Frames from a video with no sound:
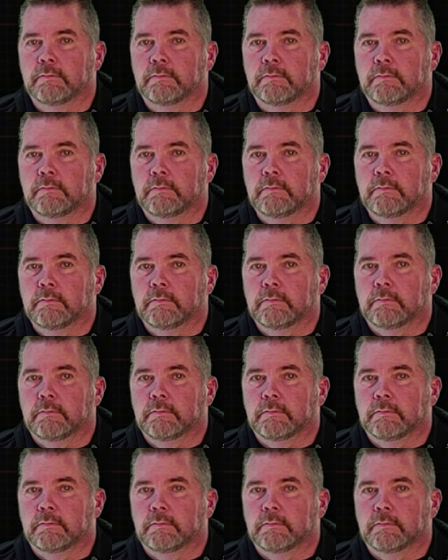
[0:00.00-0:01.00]

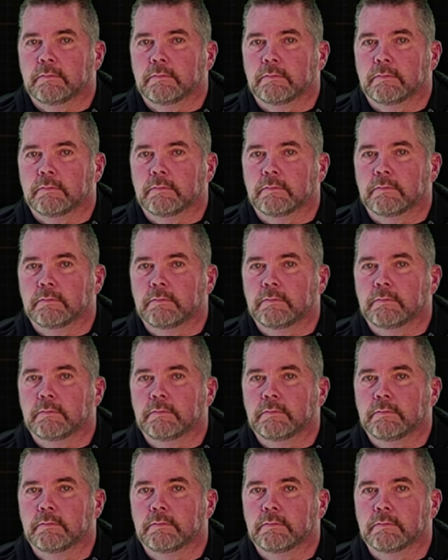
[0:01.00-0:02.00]

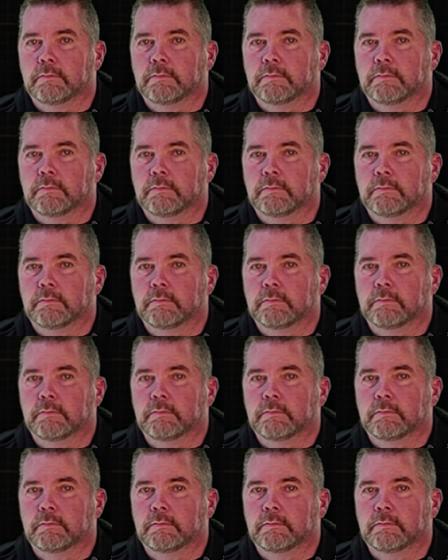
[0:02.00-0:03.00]

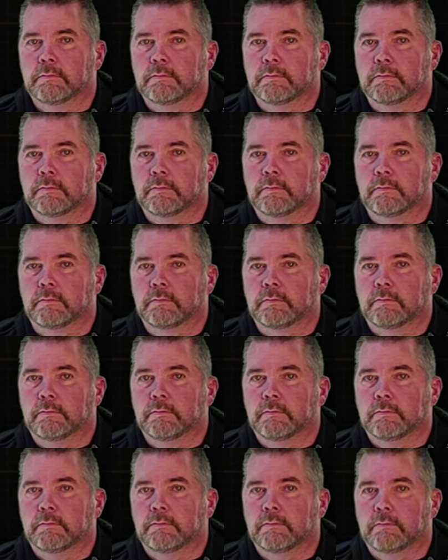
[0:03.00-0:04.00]

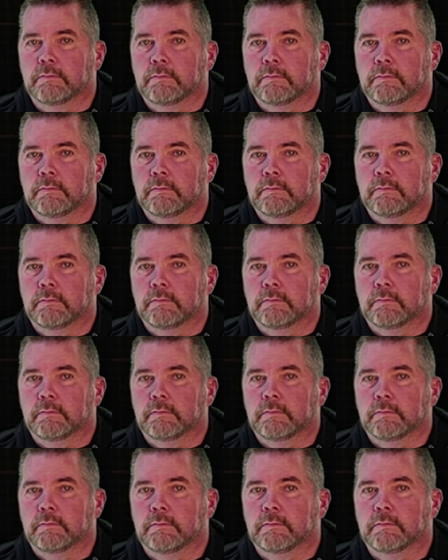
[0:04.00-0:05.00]

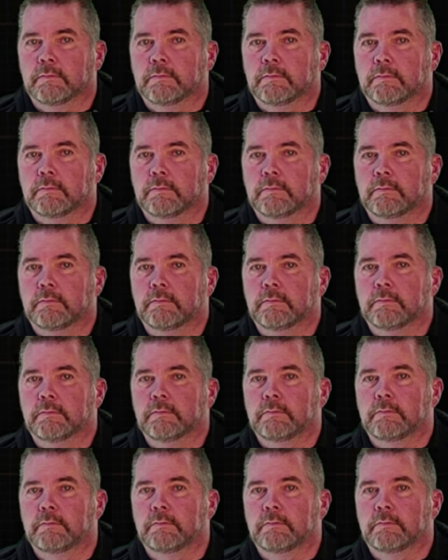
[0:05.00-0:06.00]

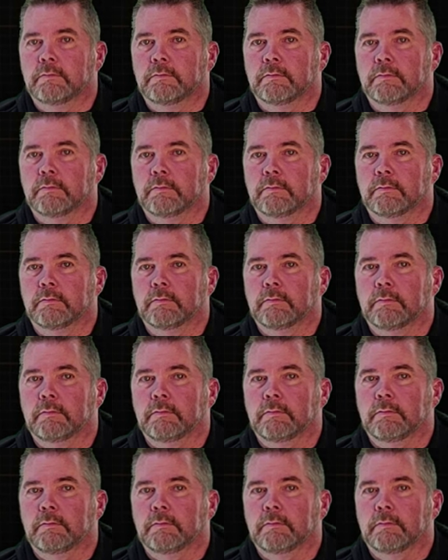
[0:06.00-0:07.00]

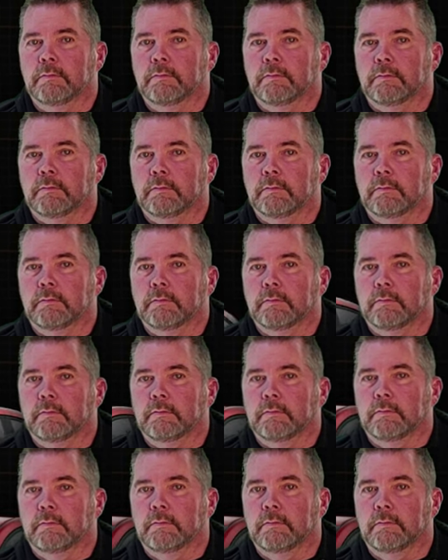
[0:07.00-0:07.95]
[no speech]